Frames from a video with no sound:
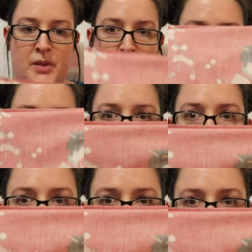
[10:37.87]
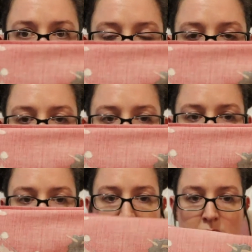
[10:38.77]
I can sew across the top
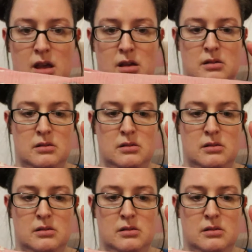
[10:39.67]
of the